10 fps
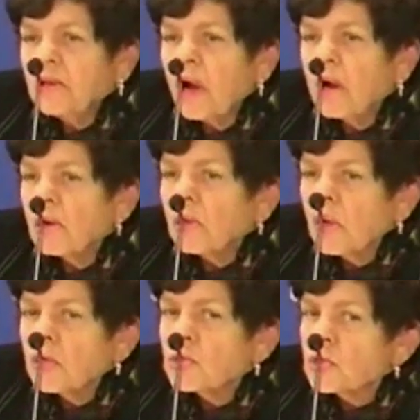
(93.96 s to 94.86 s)
our
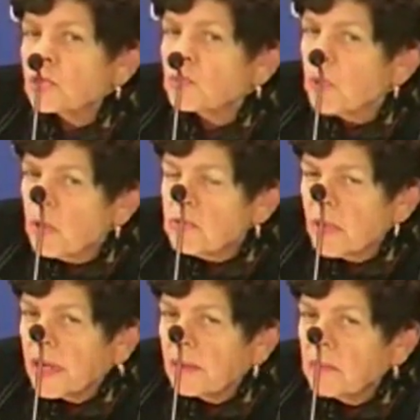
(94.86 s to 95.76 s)
largest
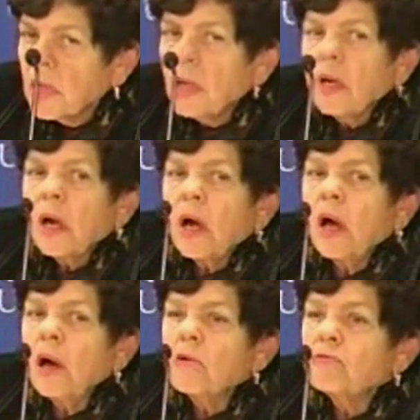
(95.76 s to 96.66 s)
program
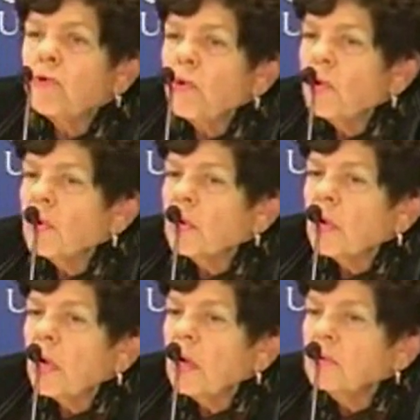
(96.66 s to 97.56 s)

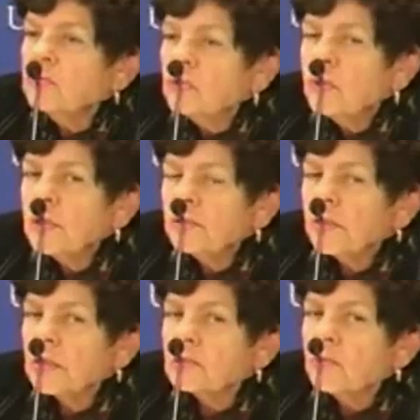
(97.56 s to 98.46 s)
for doing
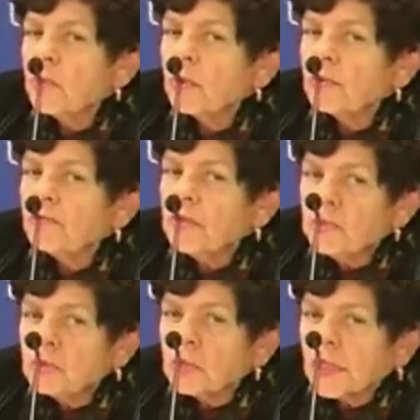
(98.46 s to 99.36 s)
things more
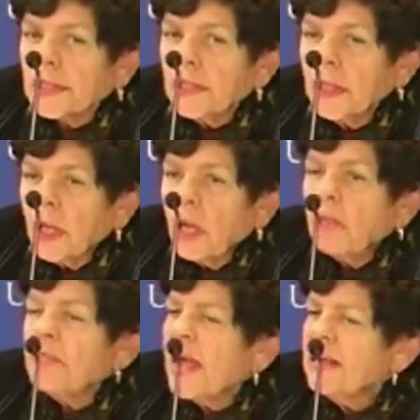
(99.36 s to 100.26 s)
efficiently.
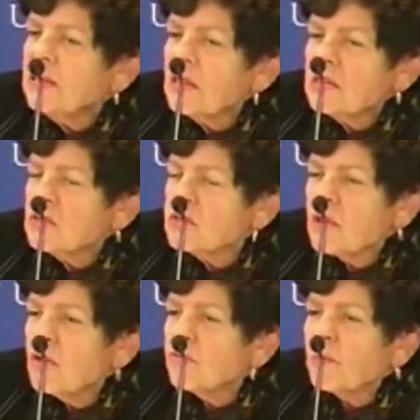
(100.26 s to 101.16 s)
That doesn't
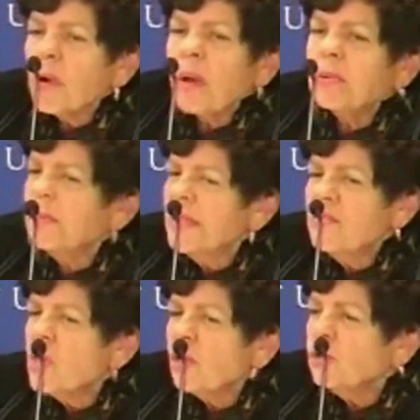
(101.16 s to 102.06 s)
solve the problem
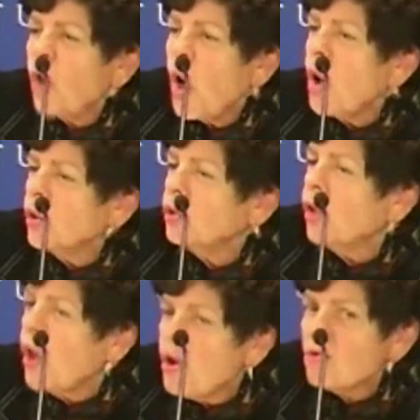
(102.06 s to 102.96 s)
in the long,
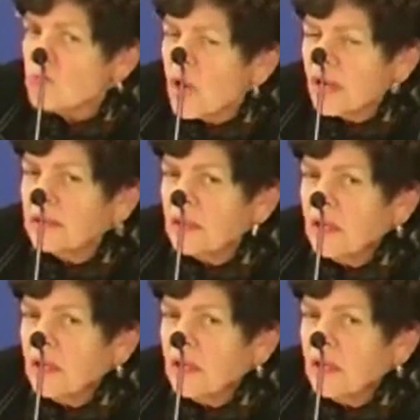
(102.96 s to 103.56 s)
long run,